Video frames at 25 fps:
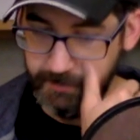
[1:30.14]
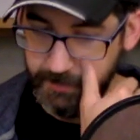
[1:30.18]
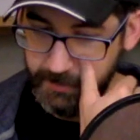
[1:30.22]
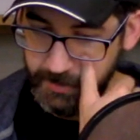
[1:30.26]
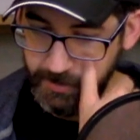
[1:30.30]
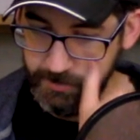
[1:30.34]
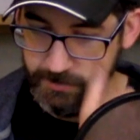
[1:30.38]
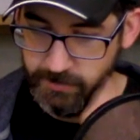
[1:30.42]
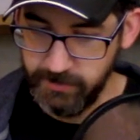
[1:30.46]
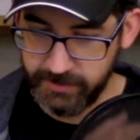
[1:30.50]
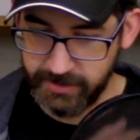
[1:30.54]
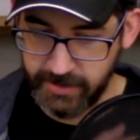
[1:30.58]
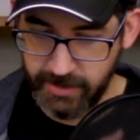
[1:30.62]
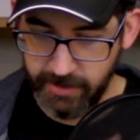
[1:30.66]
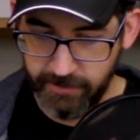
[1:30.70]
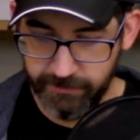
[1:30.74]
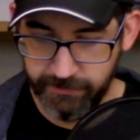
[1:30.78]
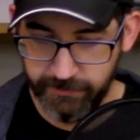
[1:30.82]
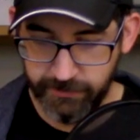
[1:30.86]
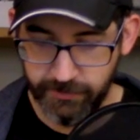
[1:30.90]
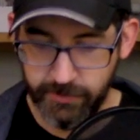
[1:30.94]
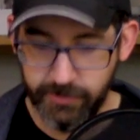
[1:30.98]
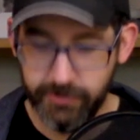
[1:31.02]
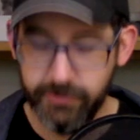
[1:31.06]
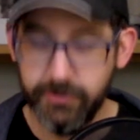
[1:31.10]
without
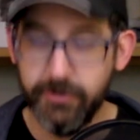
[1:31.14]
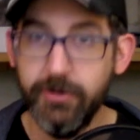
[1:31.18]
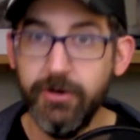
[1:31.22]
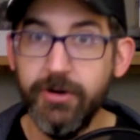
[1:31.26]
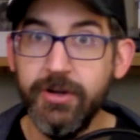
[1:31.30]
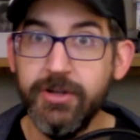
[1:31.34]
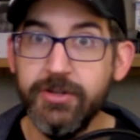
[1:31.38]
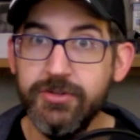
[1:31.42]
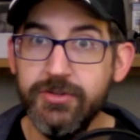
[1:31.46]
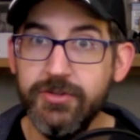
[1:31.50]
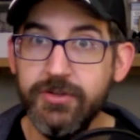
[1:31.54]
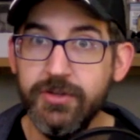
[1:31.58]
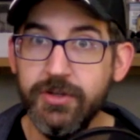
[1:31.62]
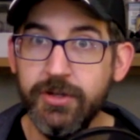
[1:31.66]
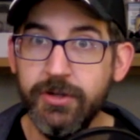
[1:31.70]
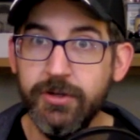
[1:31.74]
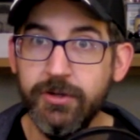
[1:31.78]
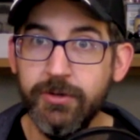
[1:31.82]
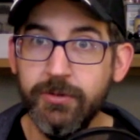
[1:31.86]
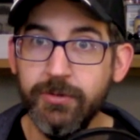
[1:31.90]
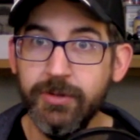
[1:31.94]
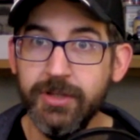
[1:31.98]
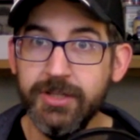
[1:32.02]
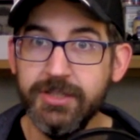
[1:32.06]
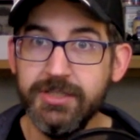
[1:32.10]
further
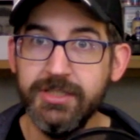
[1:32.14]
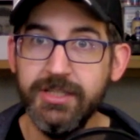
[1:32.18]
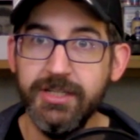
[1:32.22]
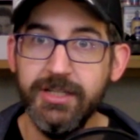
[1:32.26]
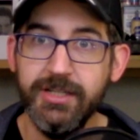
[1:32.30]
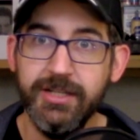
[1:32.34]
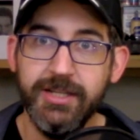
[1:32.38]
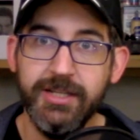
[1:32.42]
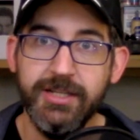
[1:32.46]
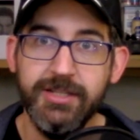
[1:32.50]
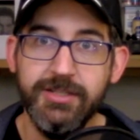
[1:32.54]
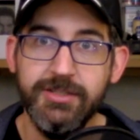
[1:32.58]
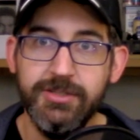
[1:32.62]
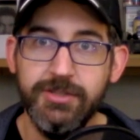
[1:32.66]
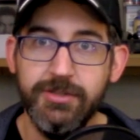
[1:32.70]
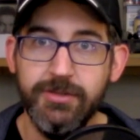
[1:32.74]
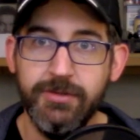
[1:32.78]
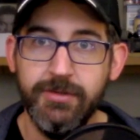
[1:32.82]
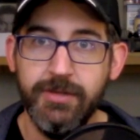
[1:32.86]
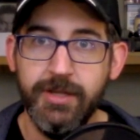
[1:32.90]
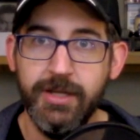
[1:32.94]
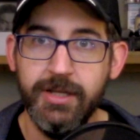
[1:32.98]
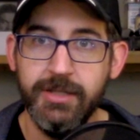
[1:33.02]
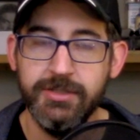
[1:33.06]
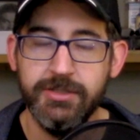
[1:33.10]
ado, let's get into
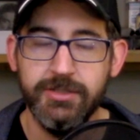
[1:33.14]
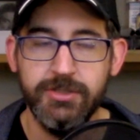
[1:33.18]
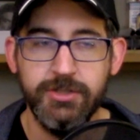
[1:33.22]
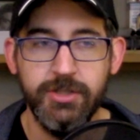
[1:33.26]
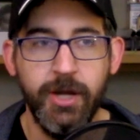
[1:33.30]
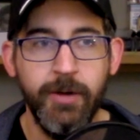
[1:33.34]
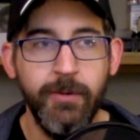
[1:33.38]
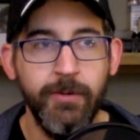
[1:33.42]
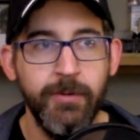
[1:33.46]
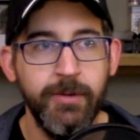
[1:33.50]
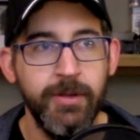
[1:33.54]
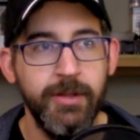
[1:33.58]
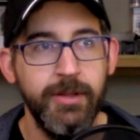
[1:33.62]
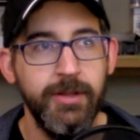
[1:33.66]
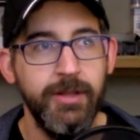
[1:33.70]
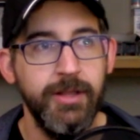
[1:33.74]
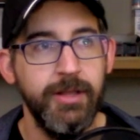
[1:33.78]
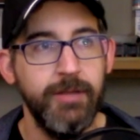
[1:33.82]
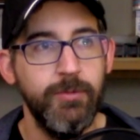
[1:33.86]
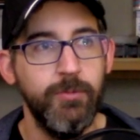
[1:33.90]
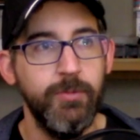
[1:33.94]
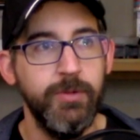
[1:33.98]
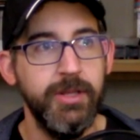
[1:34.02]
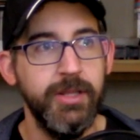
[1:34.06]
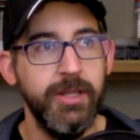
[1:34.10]
this. So
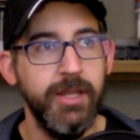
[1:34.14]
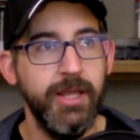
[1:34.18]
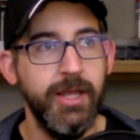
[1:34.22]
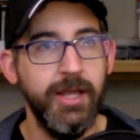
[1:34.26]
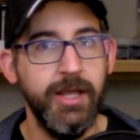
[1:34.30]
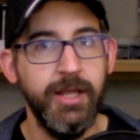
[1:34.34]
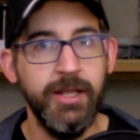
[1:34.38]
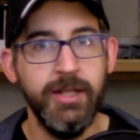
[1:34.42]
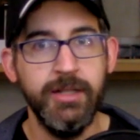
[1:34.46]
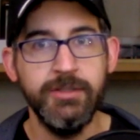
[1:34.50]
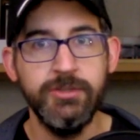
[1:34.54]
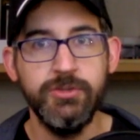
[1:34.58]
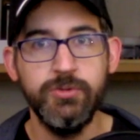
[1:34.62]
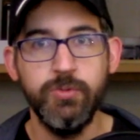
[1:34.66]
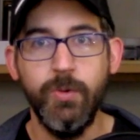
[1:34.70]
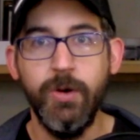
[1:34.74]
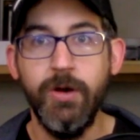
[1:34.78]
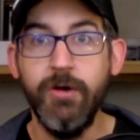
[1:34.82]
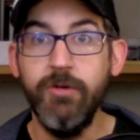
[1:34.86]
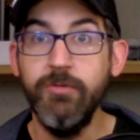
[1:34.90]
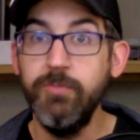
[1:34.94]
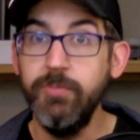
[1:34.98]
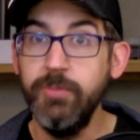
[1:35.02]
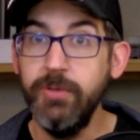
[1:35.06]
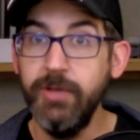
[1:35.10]
we had
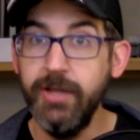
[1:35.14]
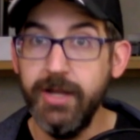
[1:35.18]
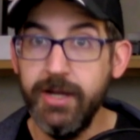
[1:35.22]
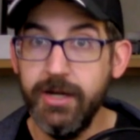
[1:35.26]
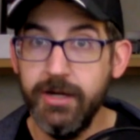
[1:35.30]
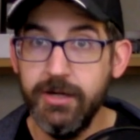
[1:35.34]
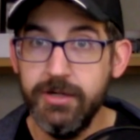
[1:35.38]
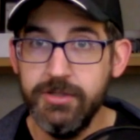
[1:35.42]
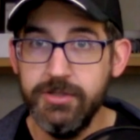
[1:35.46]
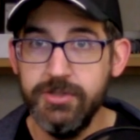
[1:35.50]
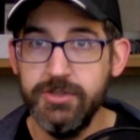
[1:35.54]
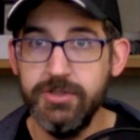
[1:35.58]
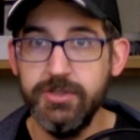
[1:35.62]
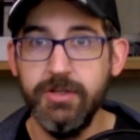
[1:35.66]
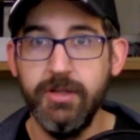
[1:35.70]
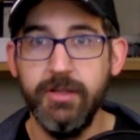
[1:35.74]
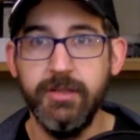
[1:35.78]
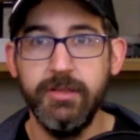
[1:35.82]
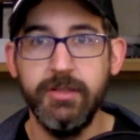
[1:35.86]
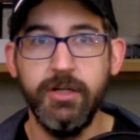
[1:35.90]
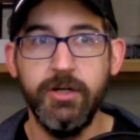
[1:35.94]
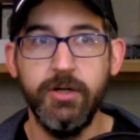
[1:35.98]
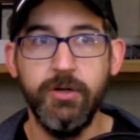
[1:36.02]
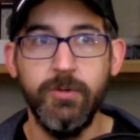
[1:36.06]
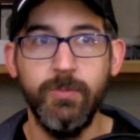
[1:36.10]
12 players.
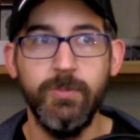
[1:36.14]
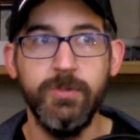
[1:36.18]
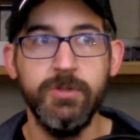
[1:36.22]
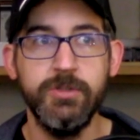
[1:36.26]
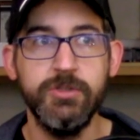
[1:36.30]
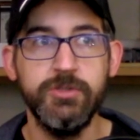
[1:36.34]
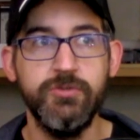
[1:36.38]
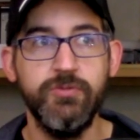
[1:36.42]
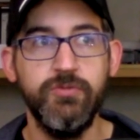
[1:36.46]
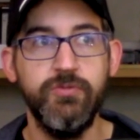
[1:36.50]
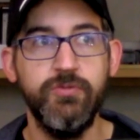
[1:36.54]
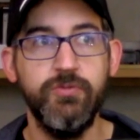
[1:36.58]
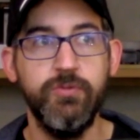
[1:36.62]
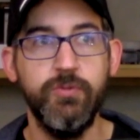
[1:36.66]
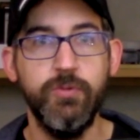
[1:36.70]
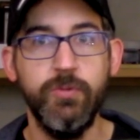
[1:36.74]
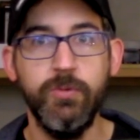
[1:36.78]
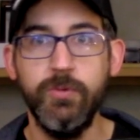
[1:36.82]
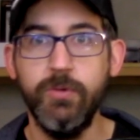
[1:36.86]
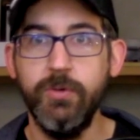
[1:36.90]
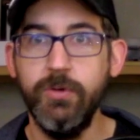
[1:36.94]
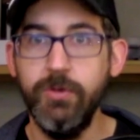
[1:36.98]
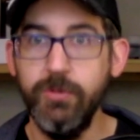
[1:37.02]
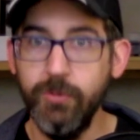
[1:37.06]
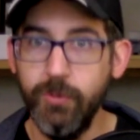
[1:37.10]
There was
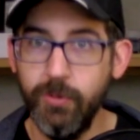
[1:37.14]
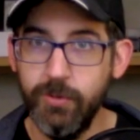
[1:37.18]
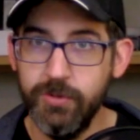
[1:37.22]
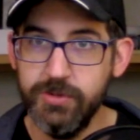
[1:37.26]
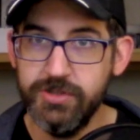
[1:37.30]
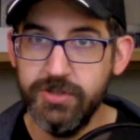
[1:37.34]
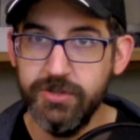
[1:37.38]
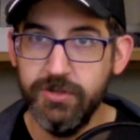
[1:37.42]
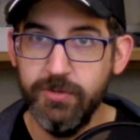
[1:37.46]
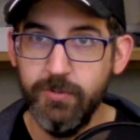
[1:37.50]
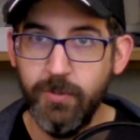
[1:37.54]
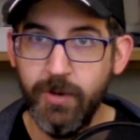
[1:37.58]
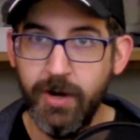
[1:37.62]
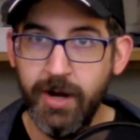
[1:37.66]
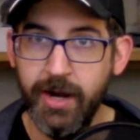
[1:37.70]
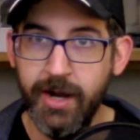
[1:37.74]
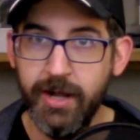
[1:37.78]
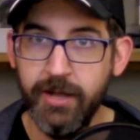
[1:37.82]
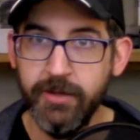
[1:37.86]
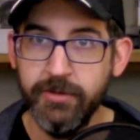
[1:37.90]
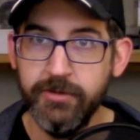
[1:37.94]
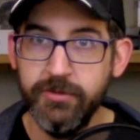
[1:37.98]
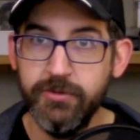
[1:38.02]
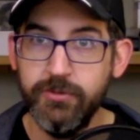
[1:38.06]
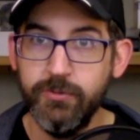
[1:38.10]
4 Lords of the
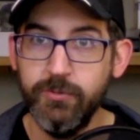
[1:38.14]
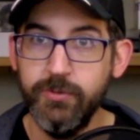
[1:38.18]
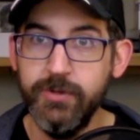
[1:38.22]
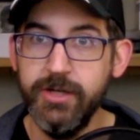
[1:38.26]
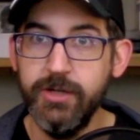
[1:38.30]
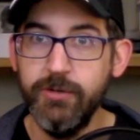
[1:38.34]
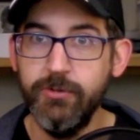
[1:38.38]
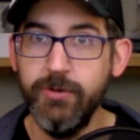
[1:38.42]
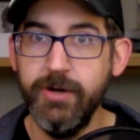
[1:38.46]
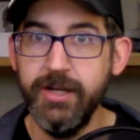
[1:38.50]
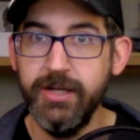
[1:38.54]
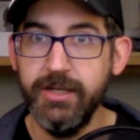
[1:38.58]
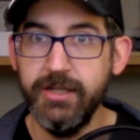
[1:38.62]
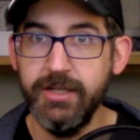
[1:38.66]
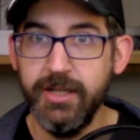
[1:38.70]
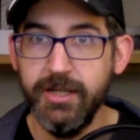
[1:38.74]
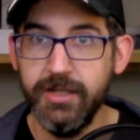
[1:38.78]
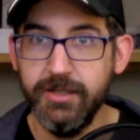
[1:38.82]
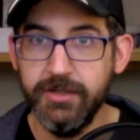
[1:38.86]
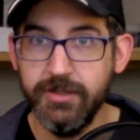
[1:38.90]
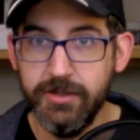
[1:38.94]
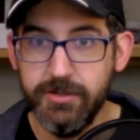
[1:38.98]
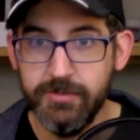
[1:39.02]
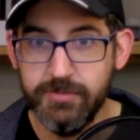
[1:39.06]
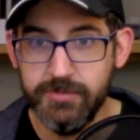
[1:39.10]
Wild, 3 Great
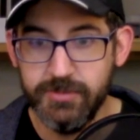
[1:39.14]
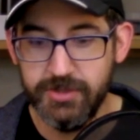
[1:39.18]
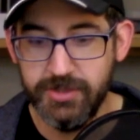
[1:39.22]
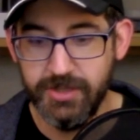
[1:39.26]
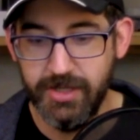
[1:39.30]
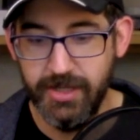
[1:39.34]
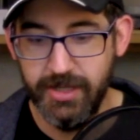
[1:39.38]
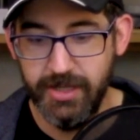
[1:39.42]
Kingdoms,